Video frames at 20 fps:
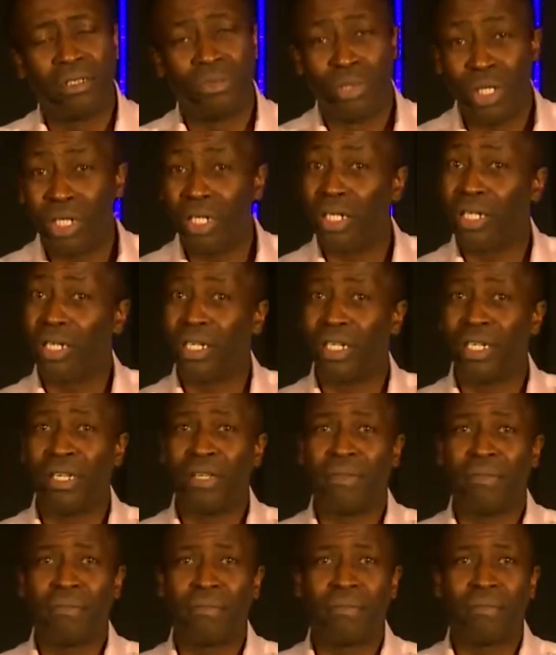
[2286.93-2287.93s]
Really?
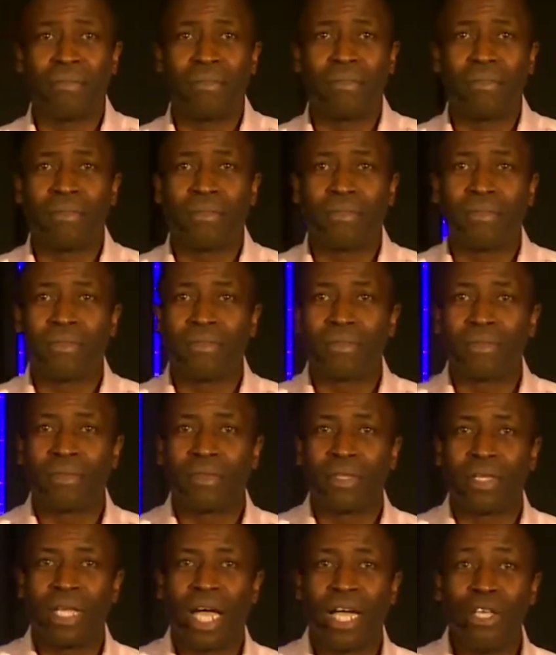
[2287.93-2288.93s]

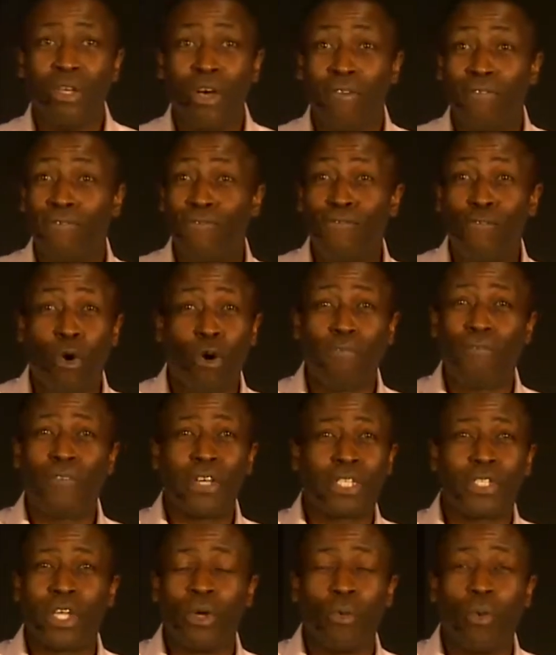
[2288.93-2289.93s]
And you're
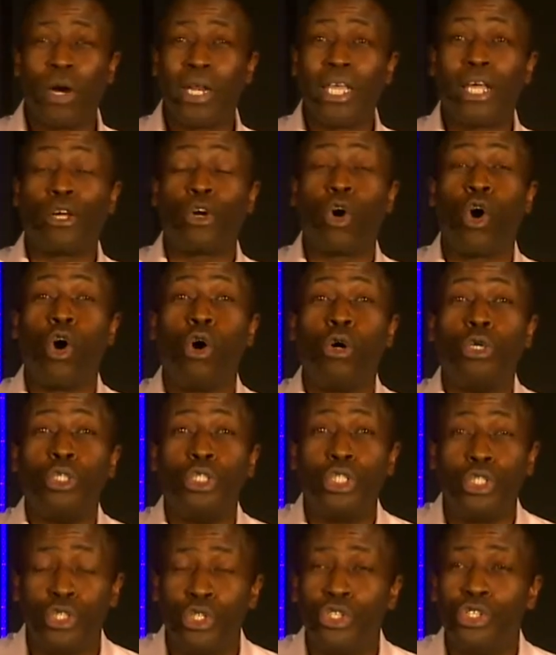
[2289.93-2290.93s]
forfeiting what he
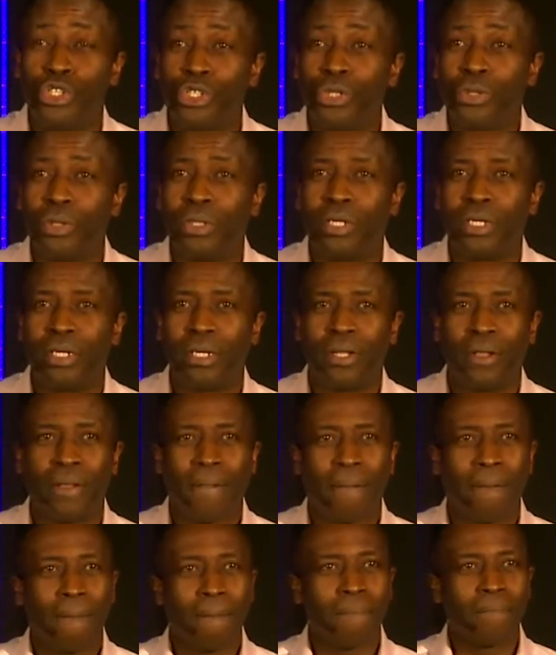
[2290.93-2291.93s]
called you to do.
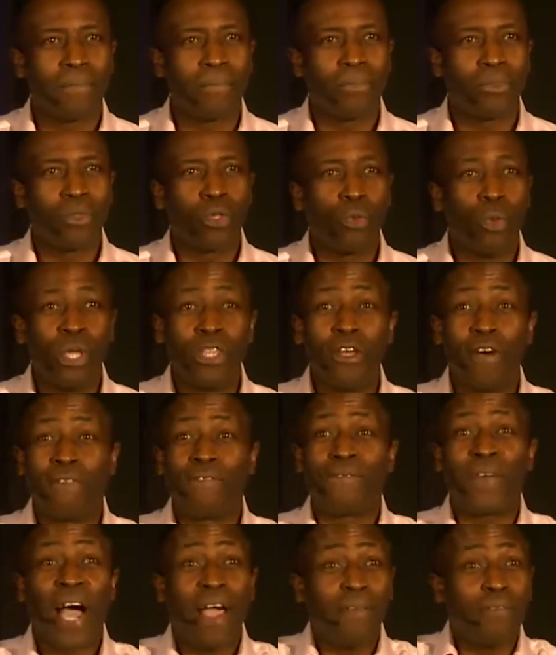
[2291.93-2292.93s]
With your
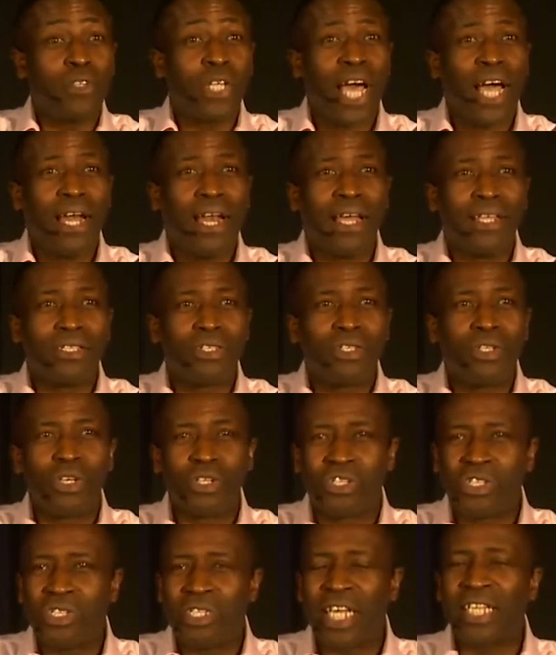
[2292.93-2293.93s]
5 talents,
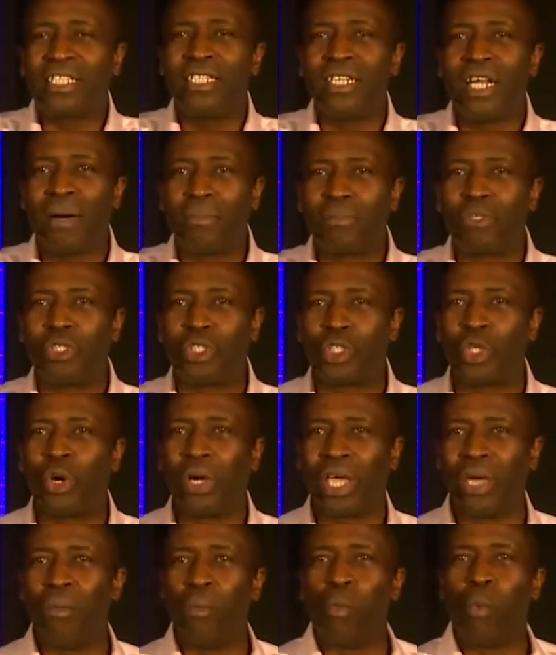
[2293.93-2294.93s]
you're setting up to
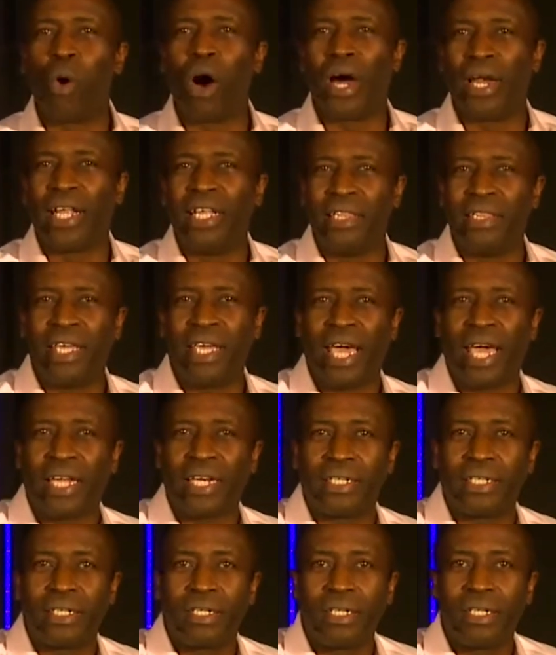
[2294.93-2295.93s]
show him 1 in the
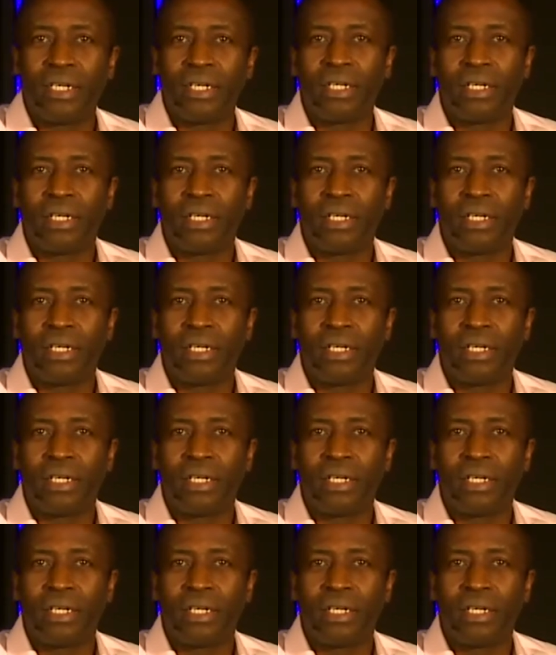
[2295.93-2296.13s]
end.